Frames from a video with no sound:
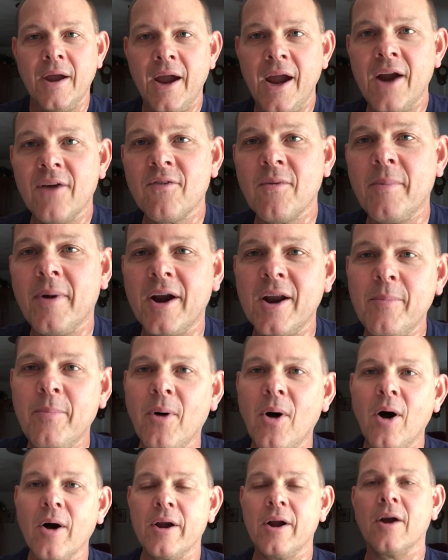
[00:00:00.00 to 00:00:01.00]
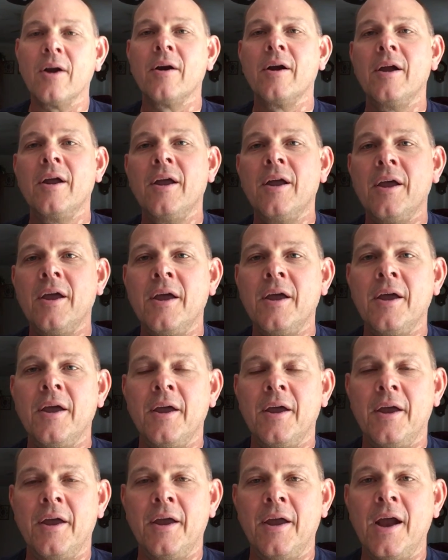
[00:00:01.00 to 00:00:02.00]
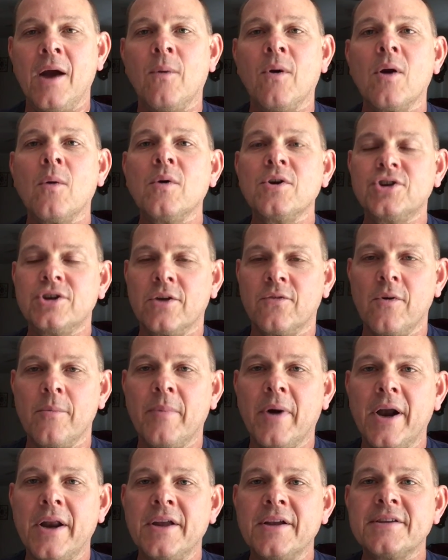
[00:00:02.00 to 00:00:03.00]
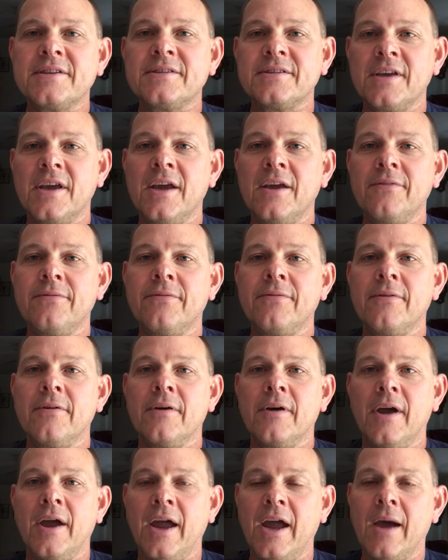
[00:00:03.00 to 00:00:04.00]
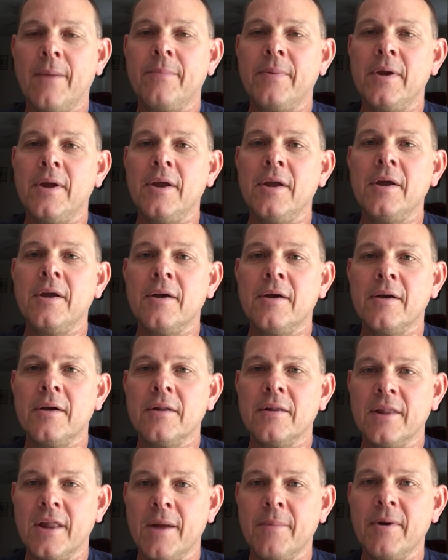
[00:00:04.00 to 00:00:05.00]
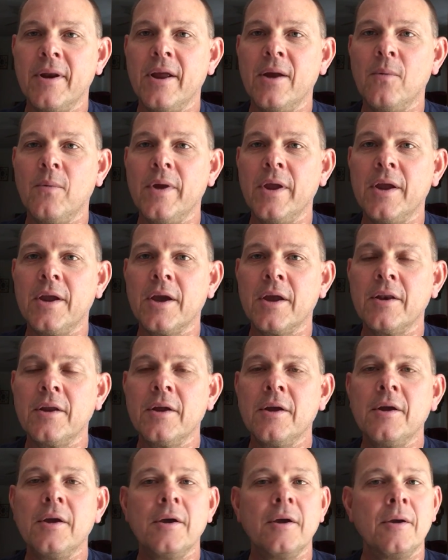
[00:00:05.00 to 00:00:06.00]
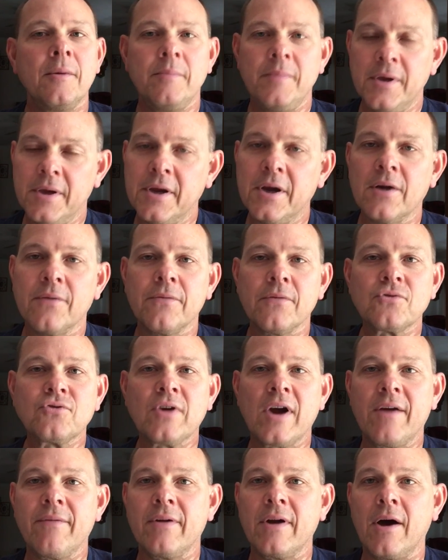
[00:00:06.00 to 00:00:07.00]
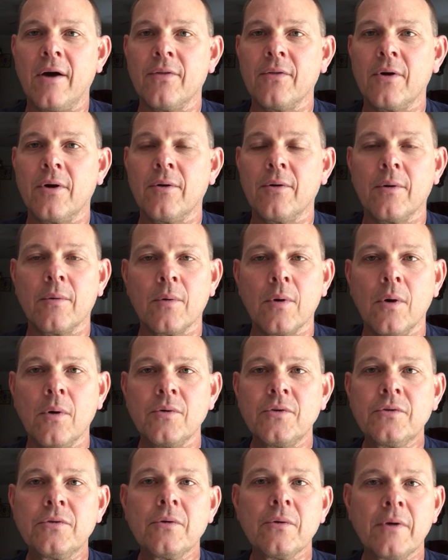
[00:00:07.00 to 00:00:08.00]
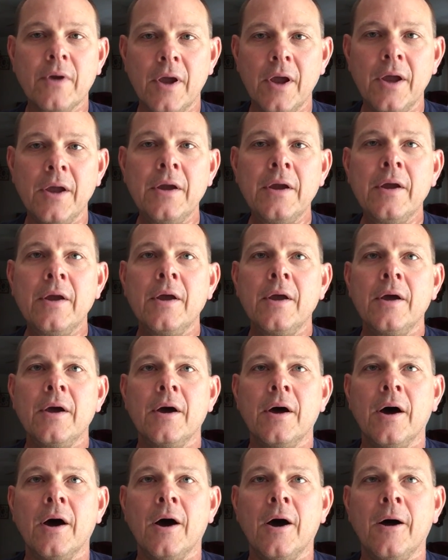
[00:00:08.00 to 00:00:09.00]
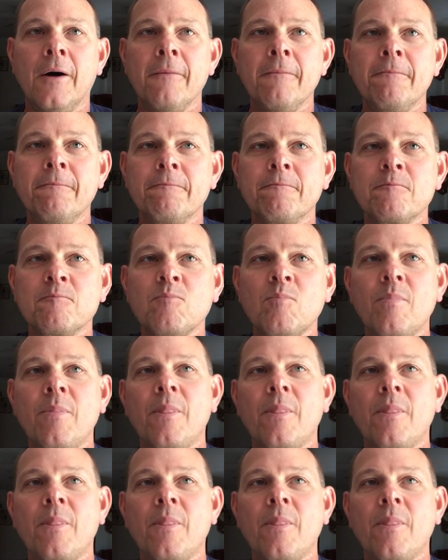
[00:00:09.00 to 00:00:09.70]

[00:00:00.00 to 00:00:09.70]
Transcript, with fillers: Hey everybody, Paul here. Hey, I want to wish everybody a safe, happy Labor Day weekend. Be careful driving out there on the roads, okay? Um,